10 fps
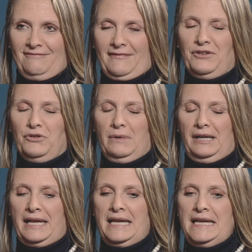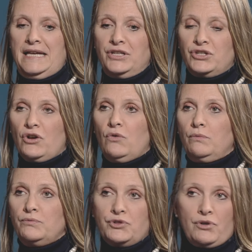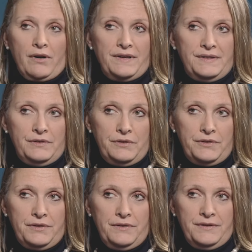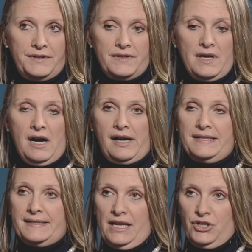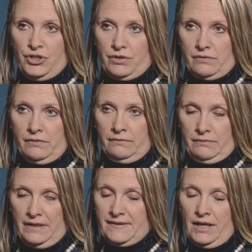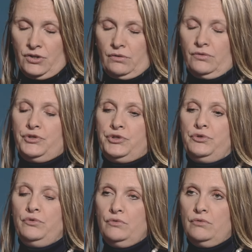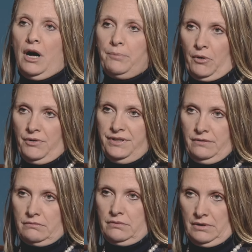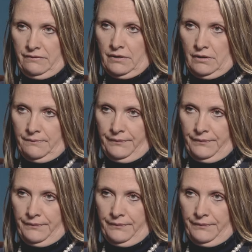Thank you, Marie. So strong institutions are essential to upholding the rule of law.